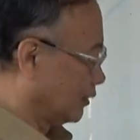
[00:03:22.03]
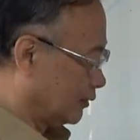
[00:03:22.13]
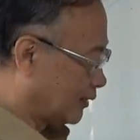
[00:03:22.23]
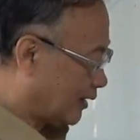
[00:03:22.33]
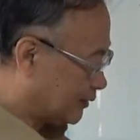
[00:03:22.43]

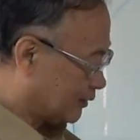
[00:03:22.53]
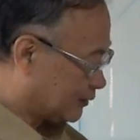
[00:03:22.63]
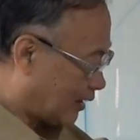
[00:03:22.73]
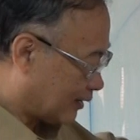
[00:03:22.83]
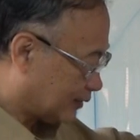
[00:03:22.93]

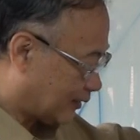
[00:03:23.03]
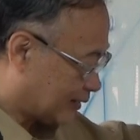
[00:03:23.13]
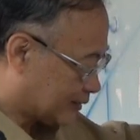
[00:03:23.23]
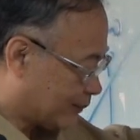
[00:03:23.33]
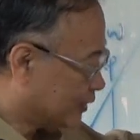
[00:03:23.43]
Another
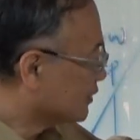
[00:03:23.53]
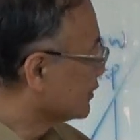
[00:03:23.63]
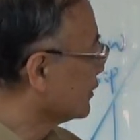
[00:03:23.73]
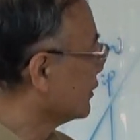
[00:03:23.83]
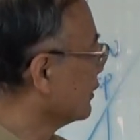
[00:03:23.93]
that means
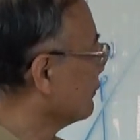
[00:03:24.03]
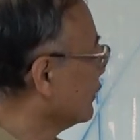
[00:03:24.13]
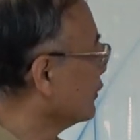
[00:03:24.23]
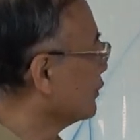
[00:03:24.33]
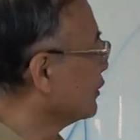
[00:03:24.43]
if
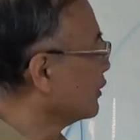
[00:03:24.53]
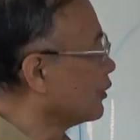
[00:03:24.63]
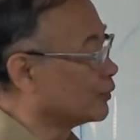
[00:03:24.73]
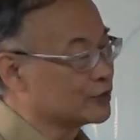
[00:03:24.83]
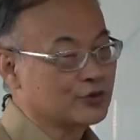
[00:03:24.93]
you the
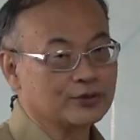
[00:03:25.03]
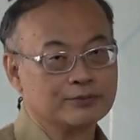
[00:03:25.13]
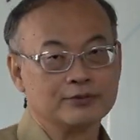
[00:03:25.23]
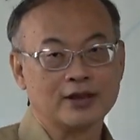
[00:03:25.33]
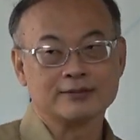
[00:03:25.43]
old ship
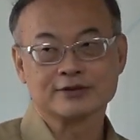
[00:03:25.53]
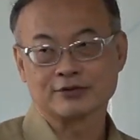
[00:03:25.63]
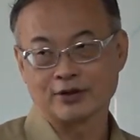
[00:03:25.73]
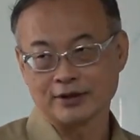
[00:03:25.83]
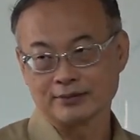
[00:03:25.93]
you have
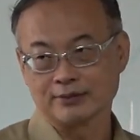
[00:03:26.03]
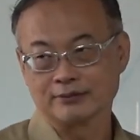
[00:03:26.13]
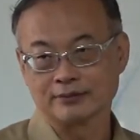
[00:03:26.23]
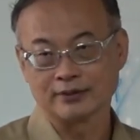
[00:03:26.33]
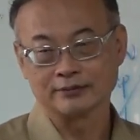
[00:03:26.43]
scrap.
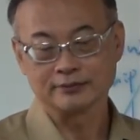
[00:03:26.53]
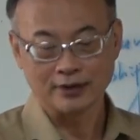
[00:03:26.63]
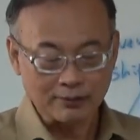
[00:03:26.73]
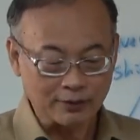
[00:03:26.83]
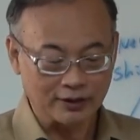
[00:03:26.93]

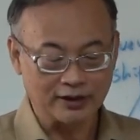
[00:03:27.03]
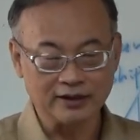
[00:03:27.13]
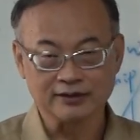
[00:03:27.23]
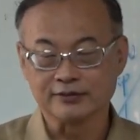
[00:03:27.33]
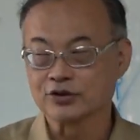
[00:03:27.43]
Normally
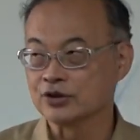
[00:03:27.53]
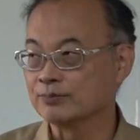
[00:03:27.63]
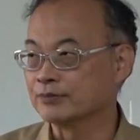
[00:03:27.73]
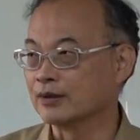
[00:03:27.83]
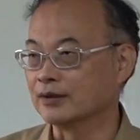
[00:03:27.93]
the ship
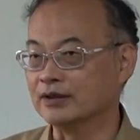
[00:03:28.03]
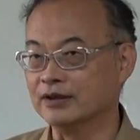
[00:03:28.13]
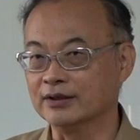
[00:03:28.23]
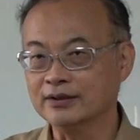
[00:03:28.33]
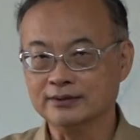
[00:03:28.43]

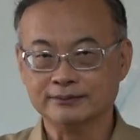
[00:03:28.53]
year.